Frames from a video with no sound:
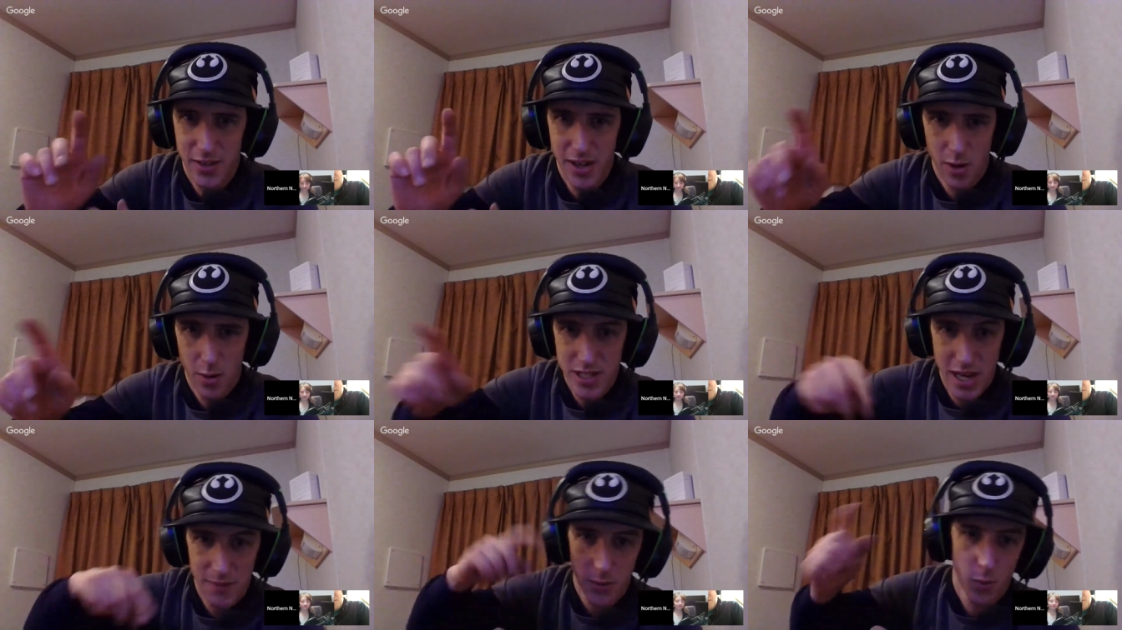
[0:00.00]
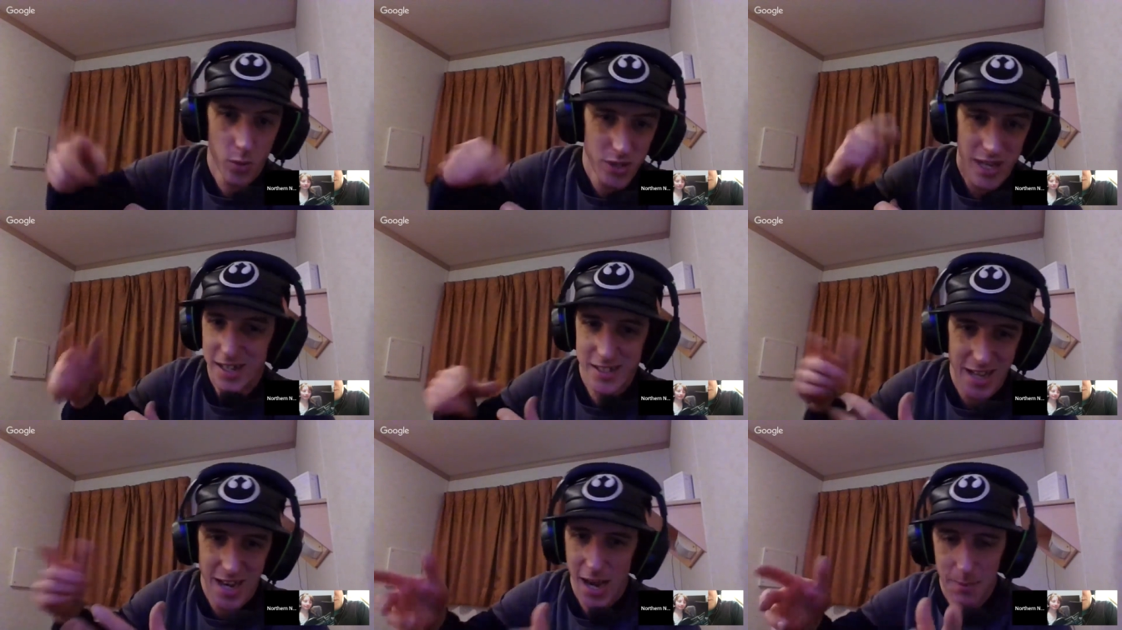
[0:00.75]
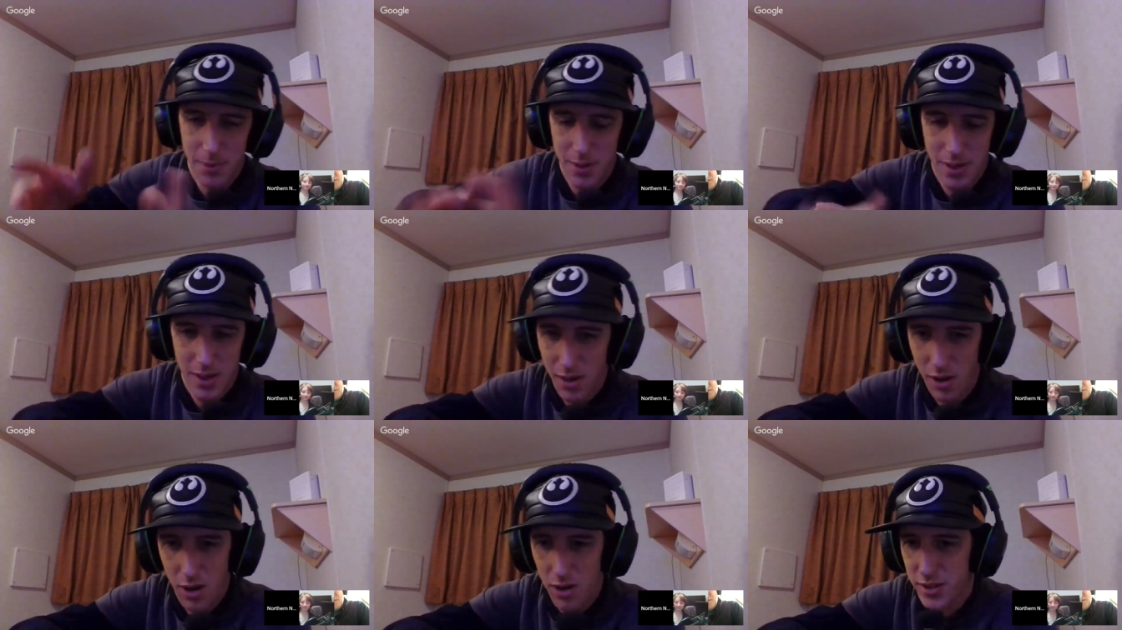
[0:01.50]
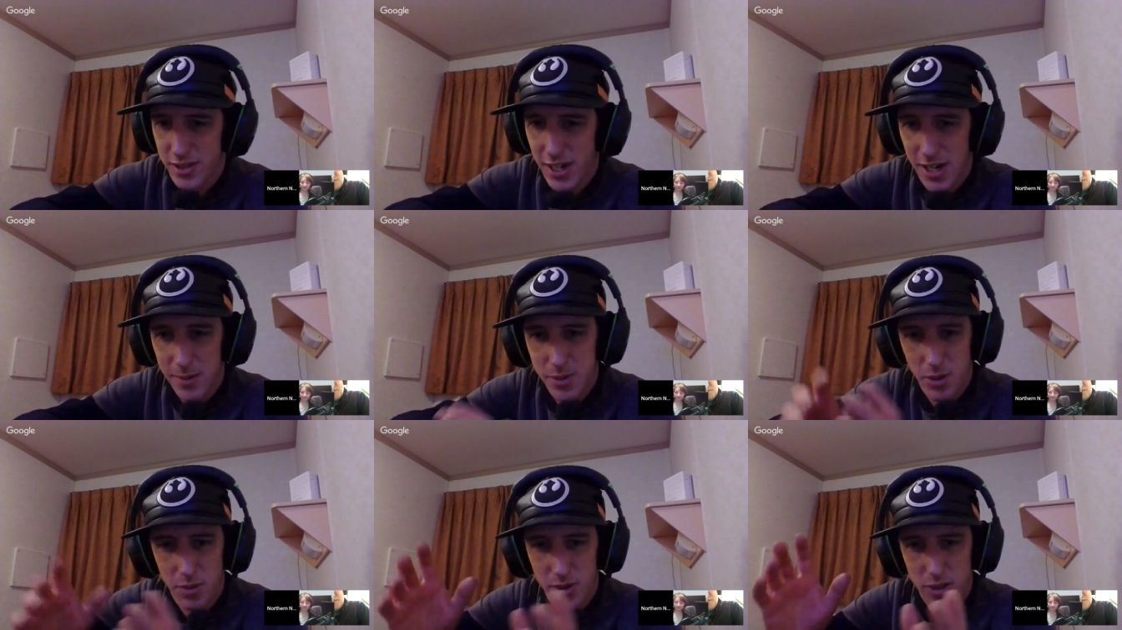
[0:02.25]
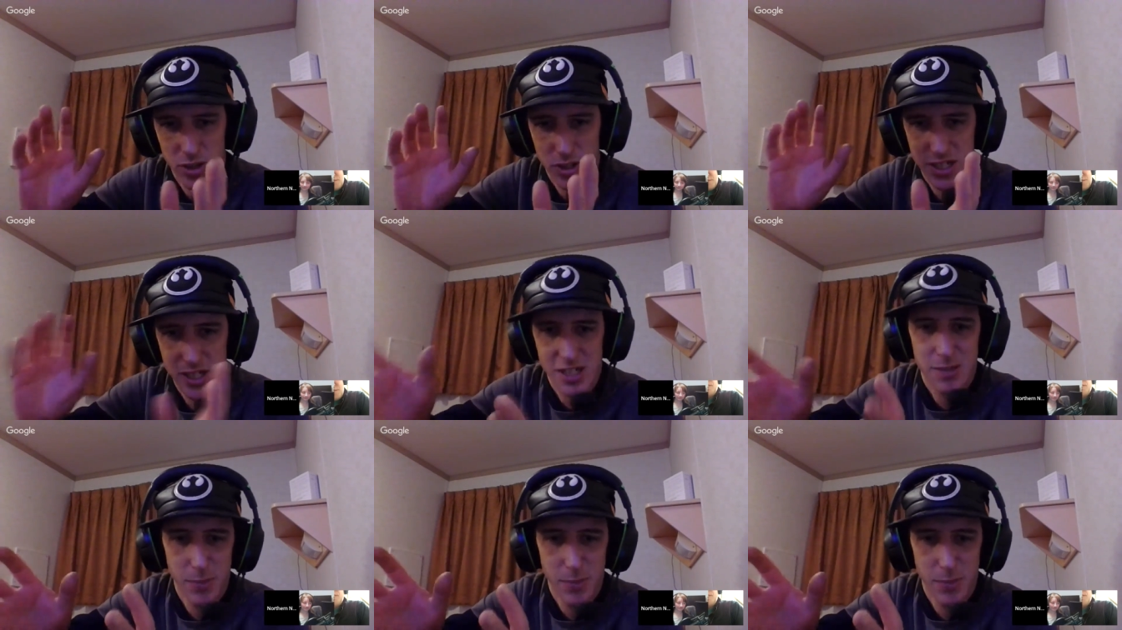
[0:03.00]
they always have a rotating tap all the time. So it's 6